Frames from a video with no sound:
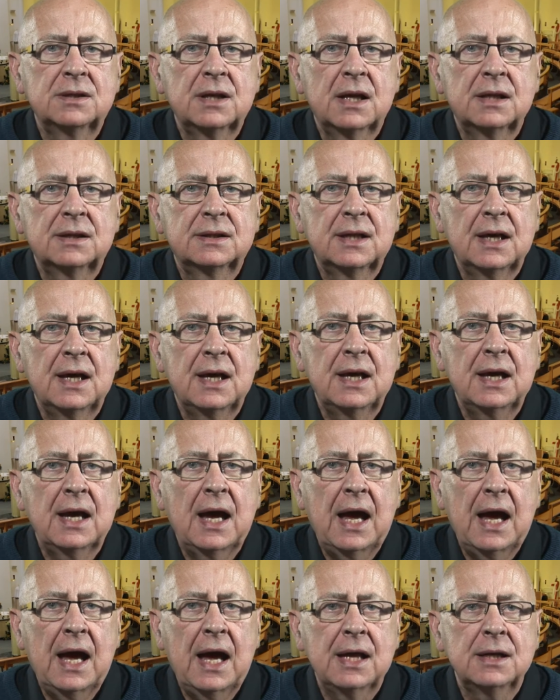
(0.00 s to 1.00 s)
that they
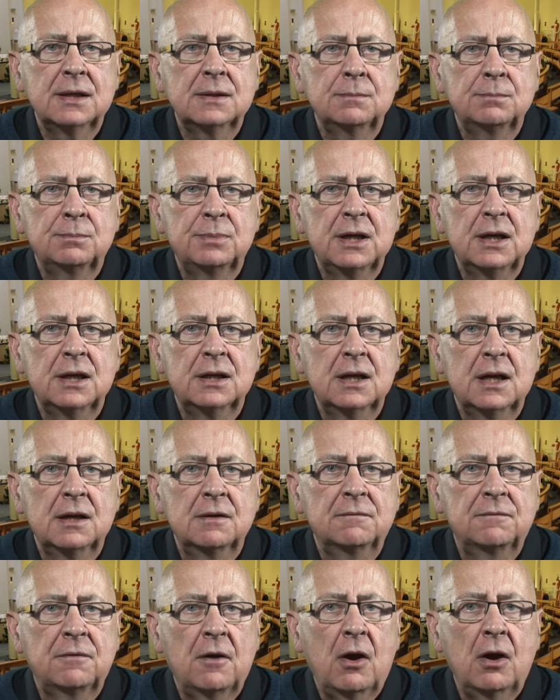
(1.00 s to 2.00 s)
had been
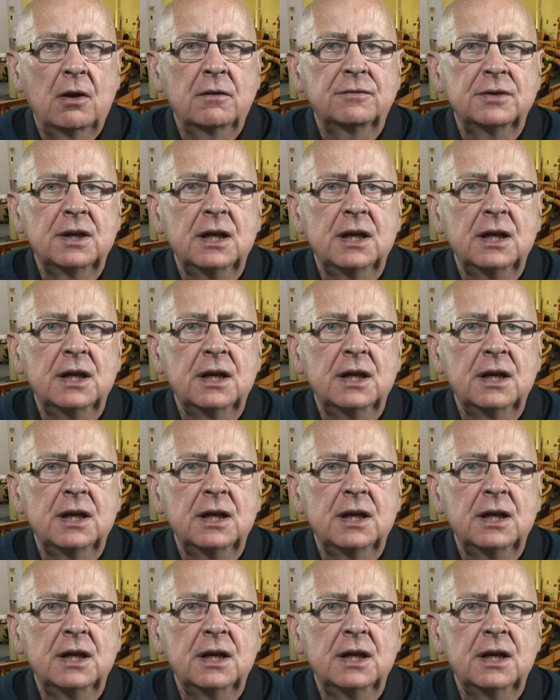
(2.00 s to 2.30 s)
involved